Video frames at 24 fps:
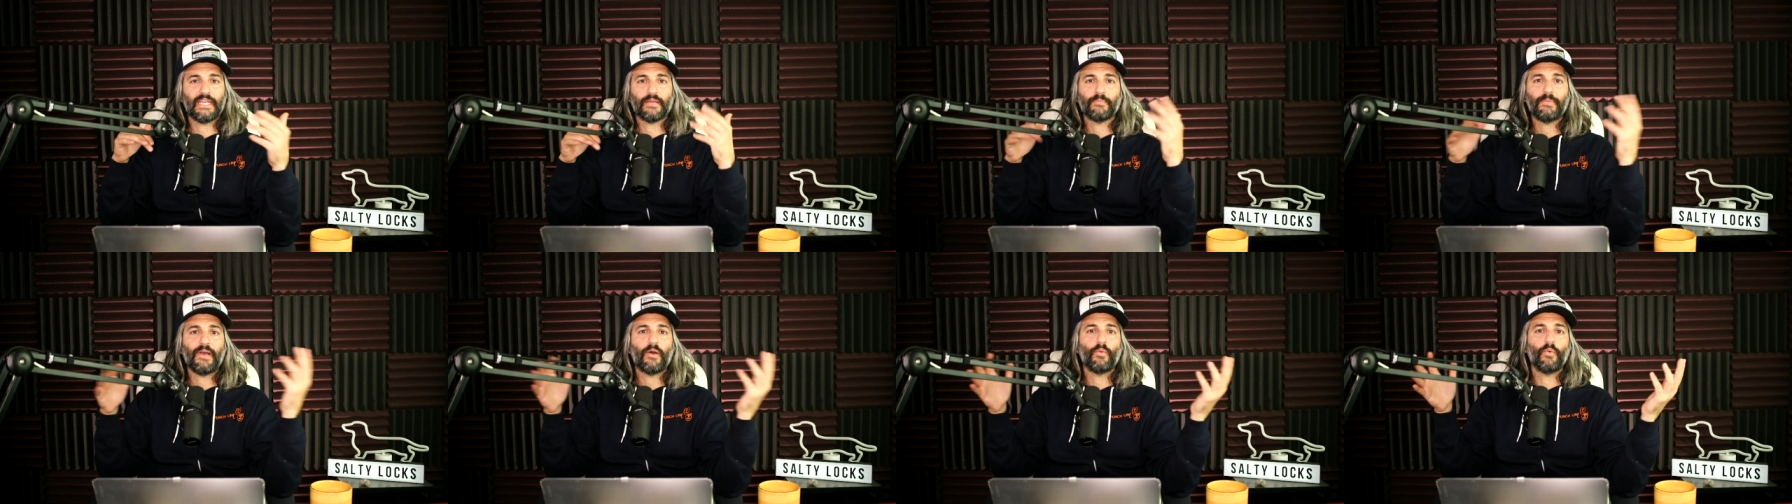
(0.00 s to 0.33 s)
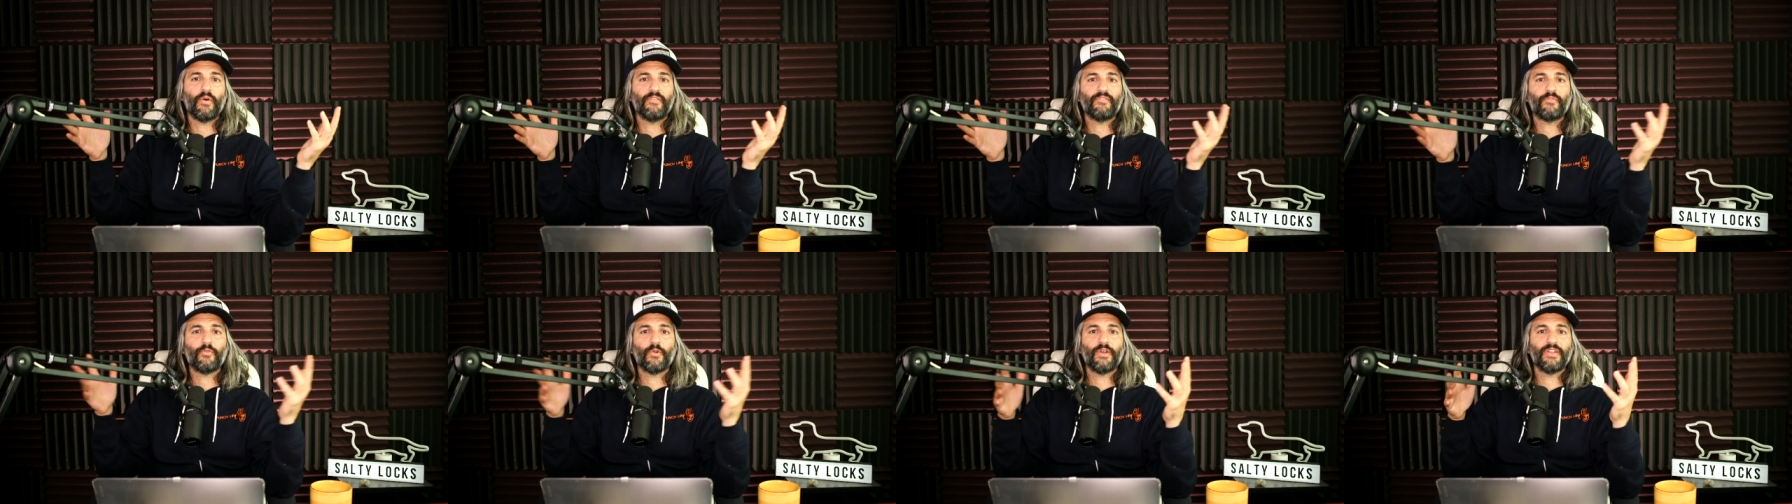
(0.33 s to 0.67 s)
about
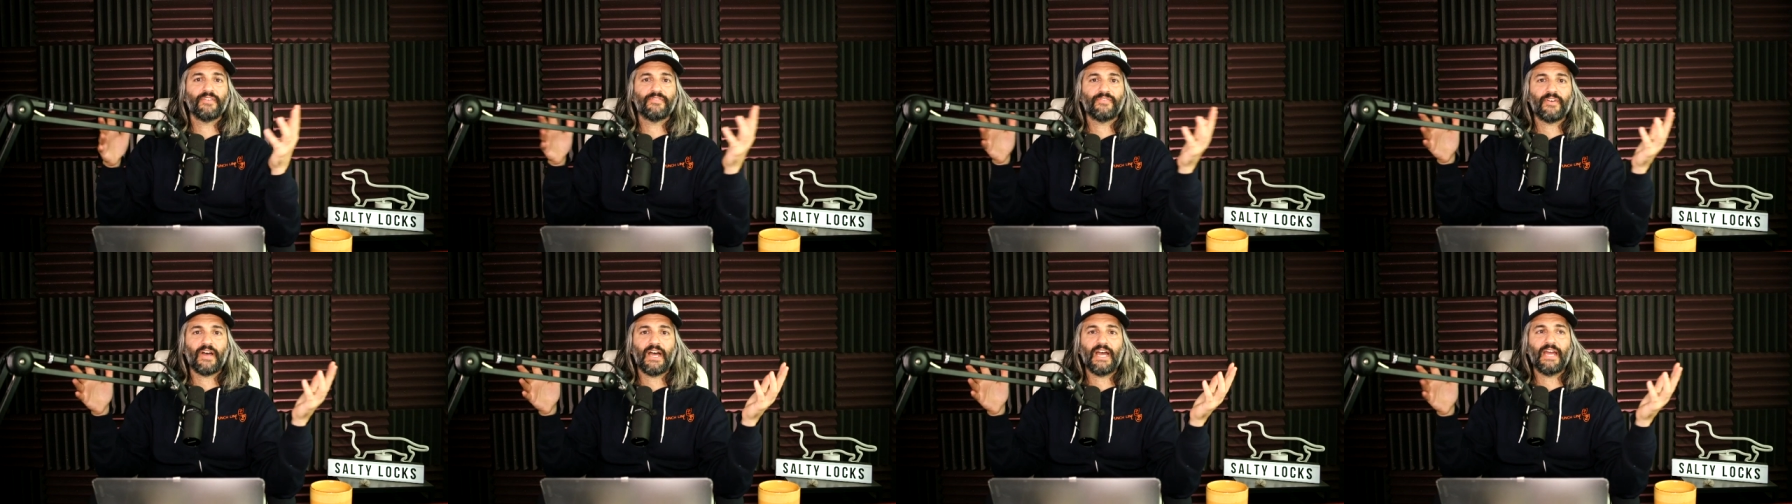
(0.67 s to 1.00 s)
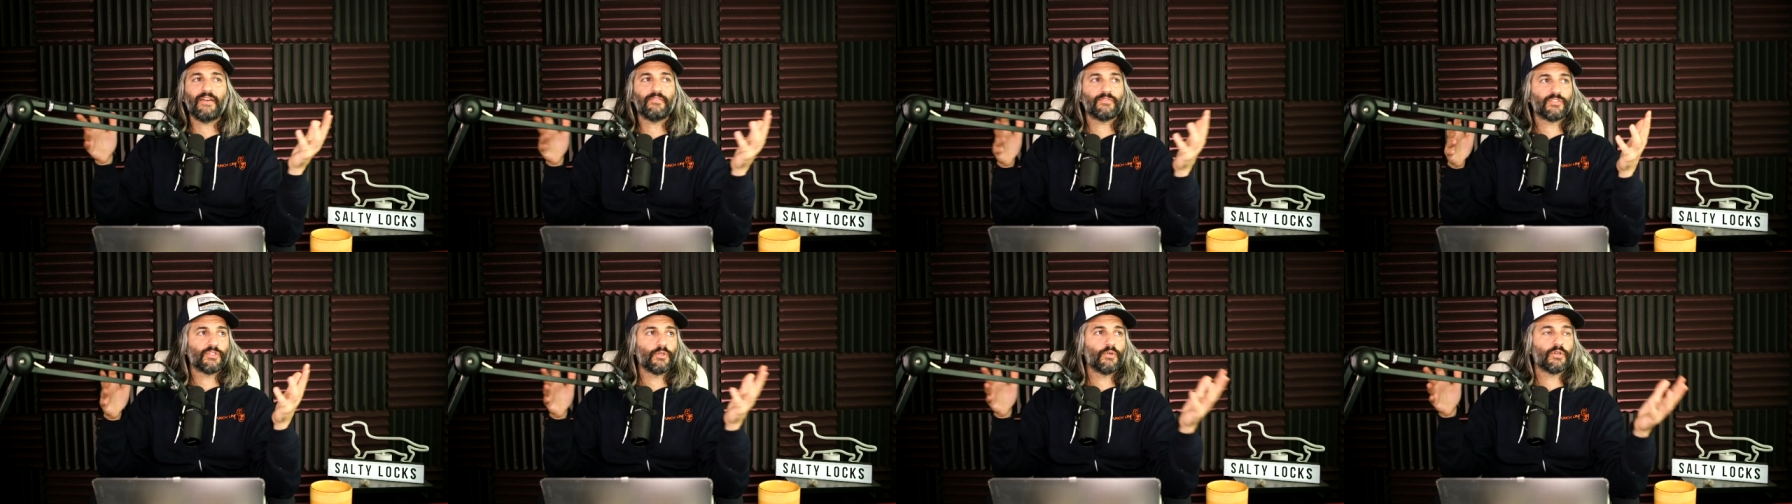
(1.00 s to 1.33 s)

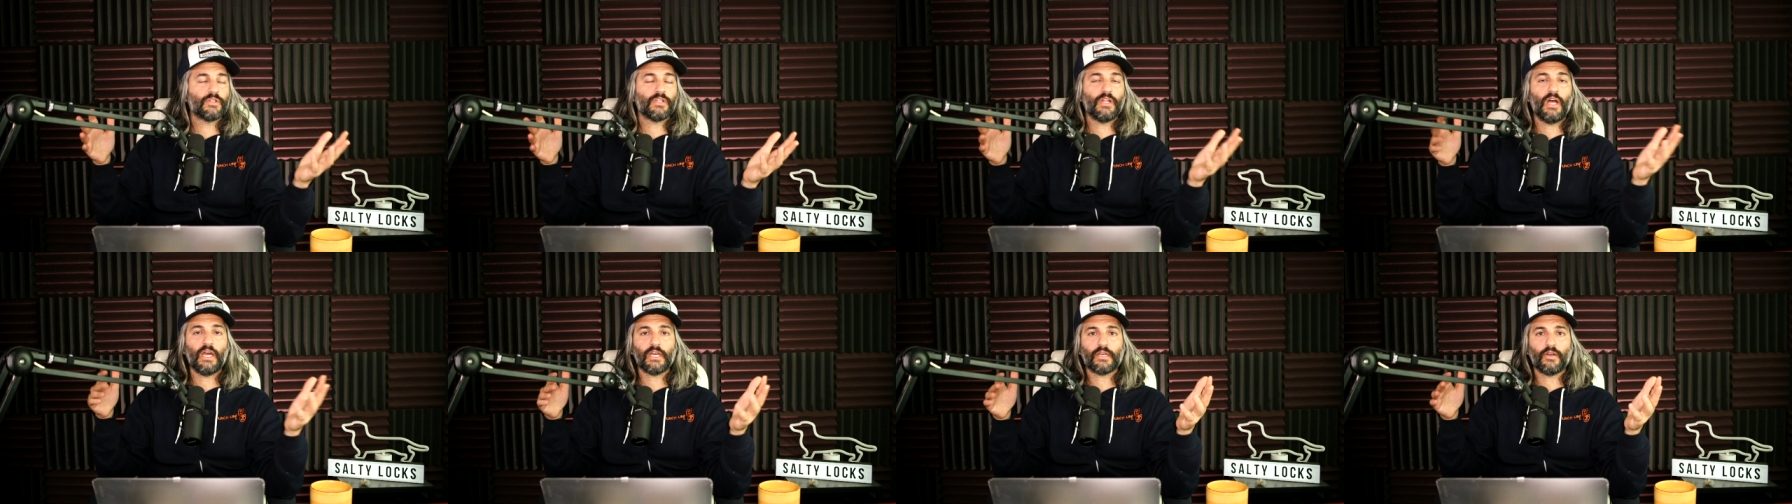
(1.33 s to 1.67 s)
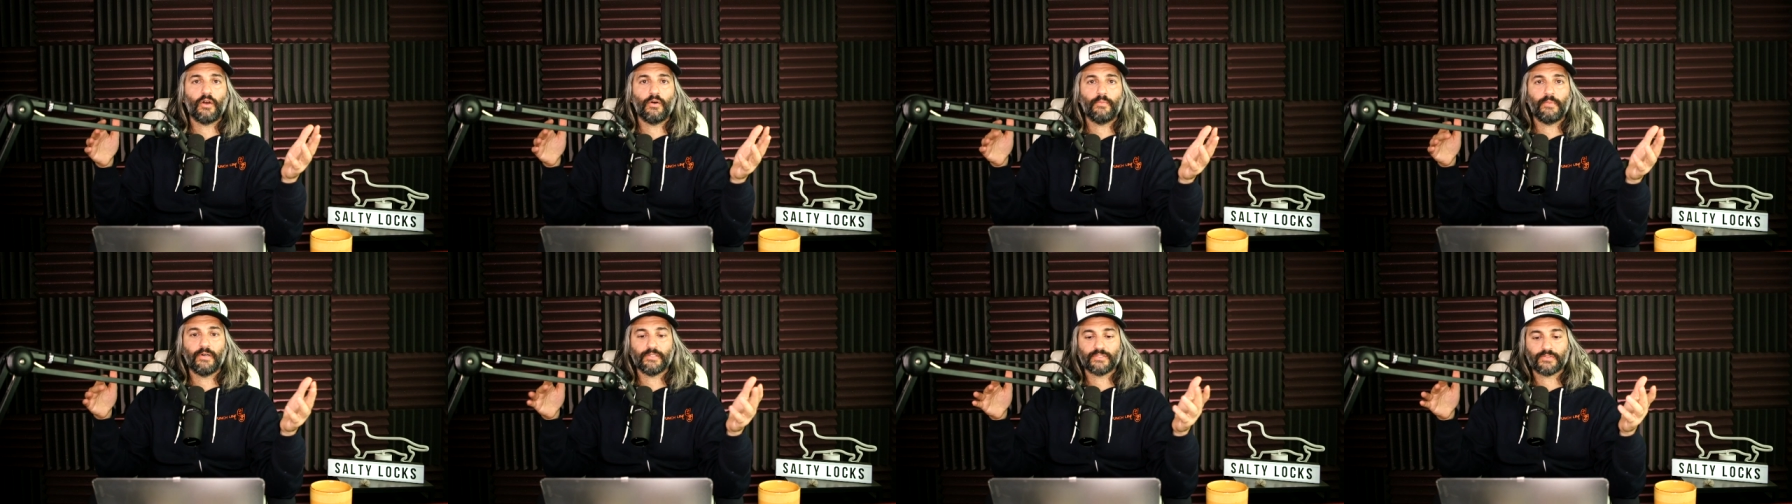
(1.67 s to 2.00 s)
1:45, 2 o'clock
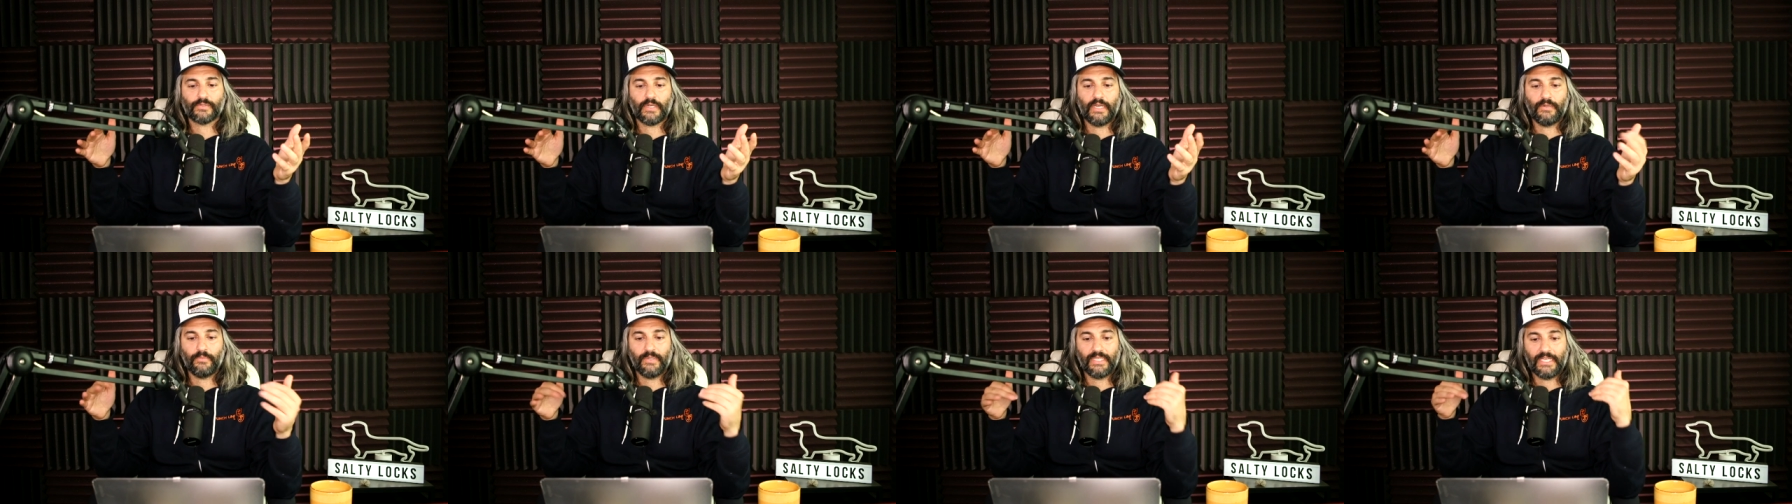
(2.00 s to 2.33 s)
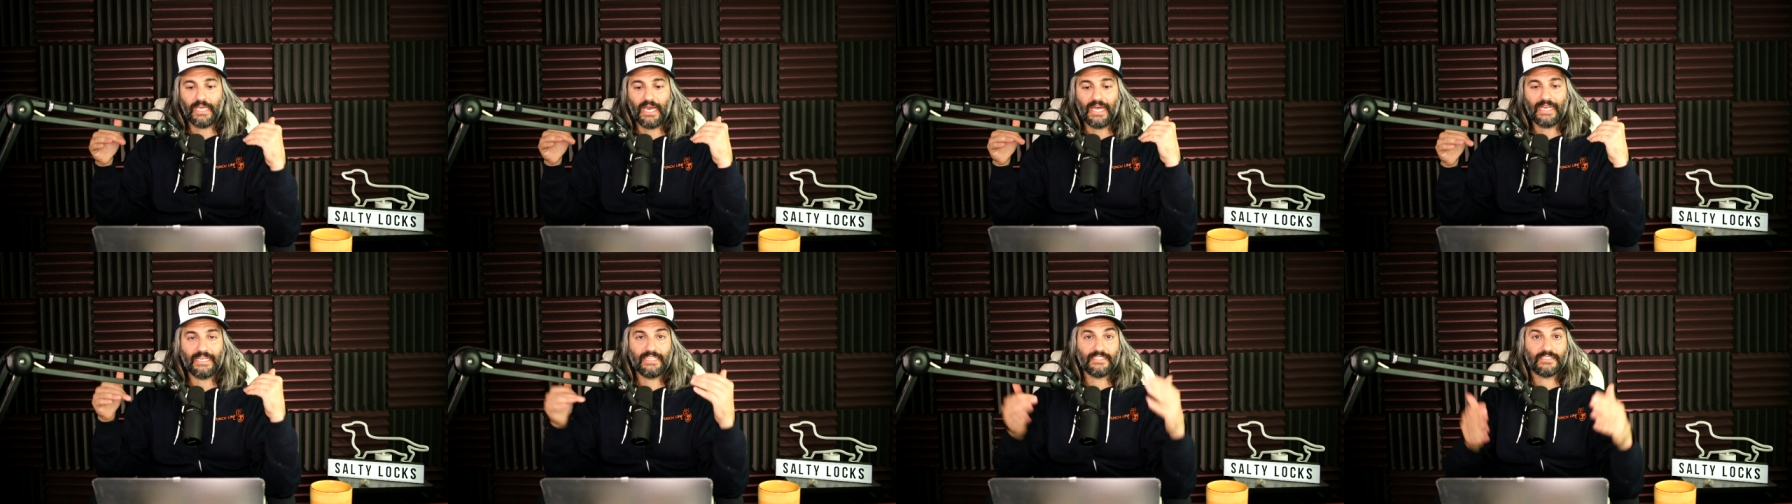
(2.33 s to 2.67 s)
almost, right? We
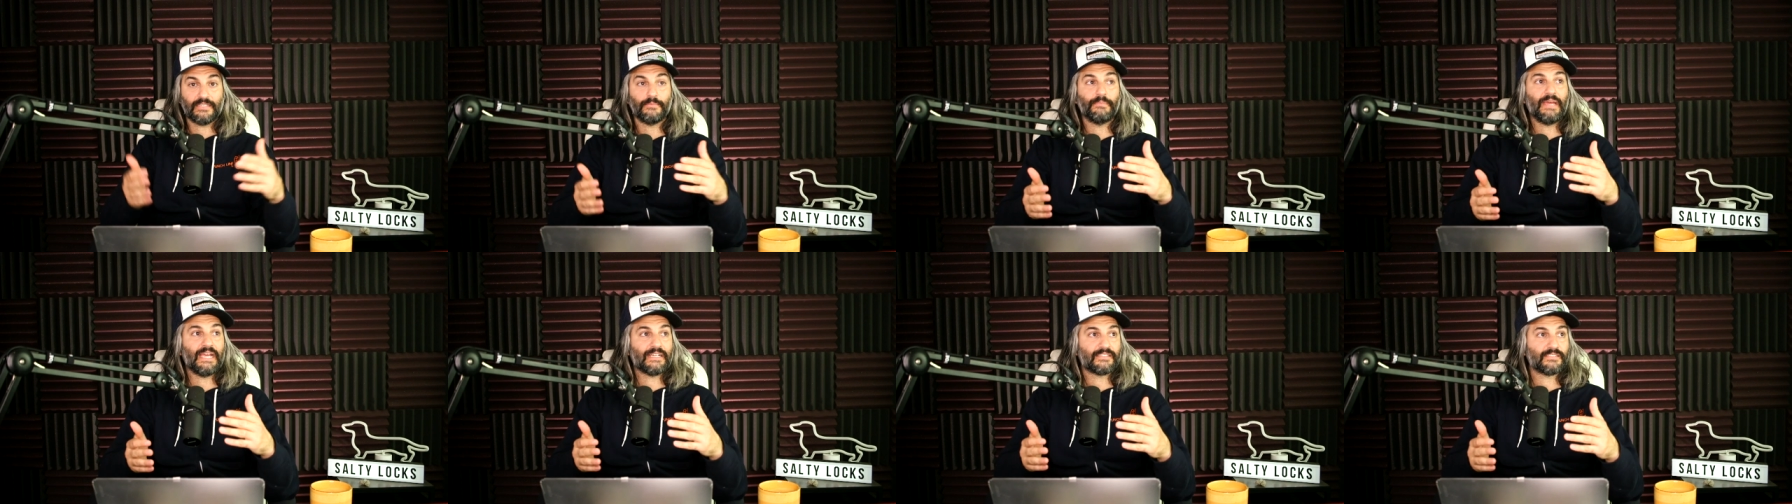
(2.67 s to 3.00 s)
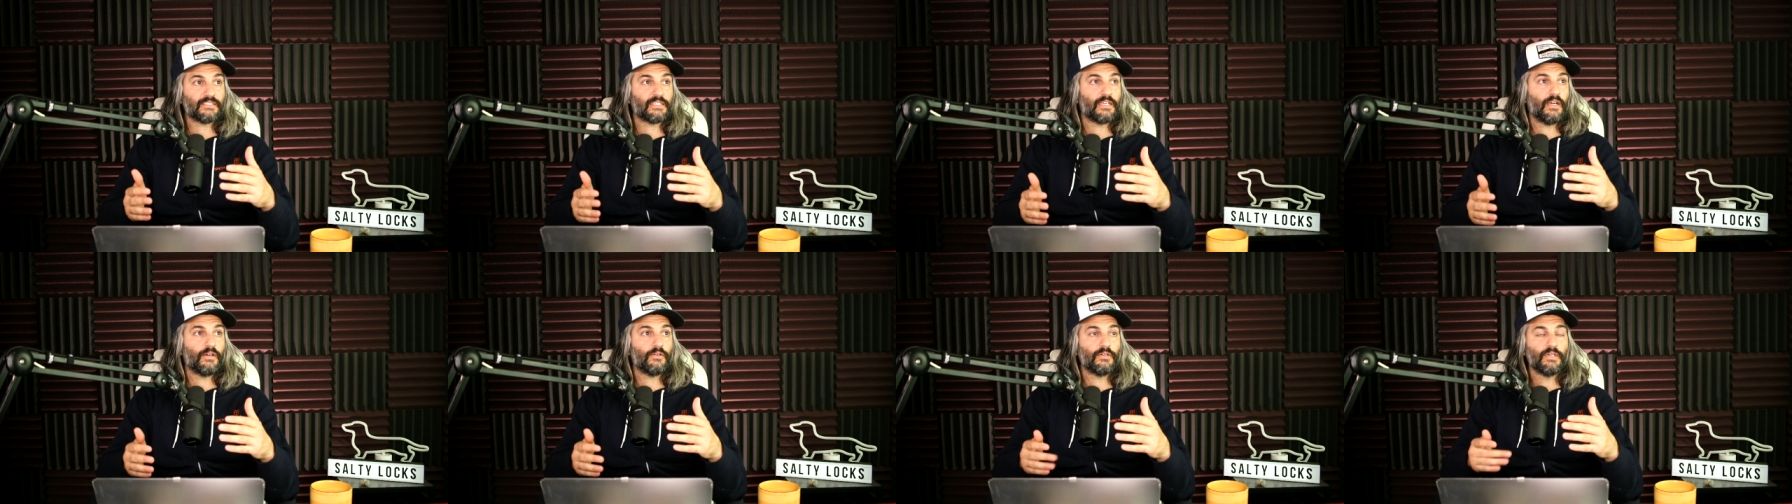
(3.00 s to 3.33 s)
got into
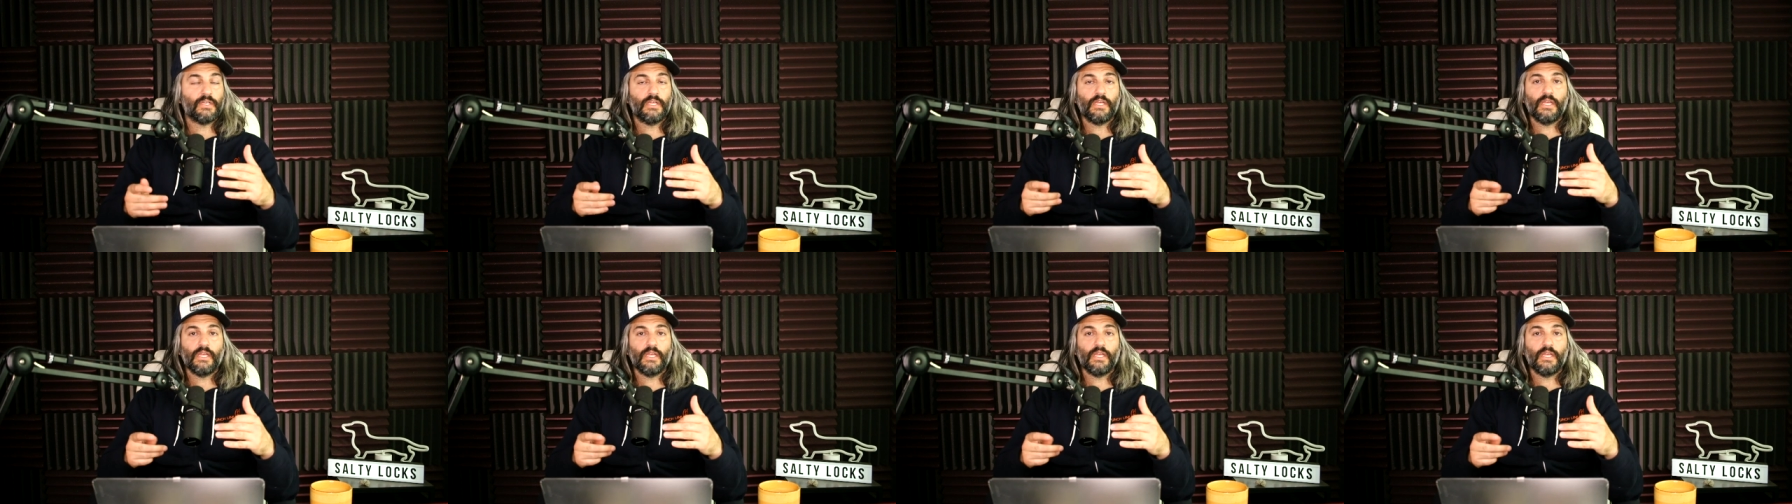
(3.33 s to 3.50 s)
Mexico.